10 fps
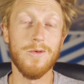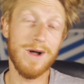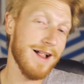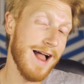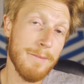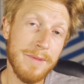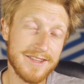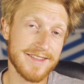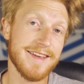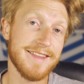Well, I
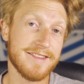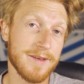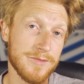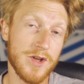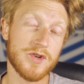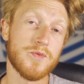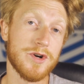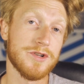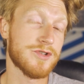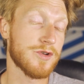must say that some Dutch
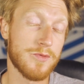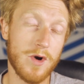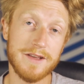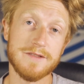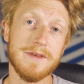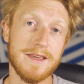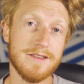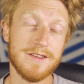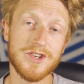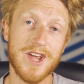words surprised me, such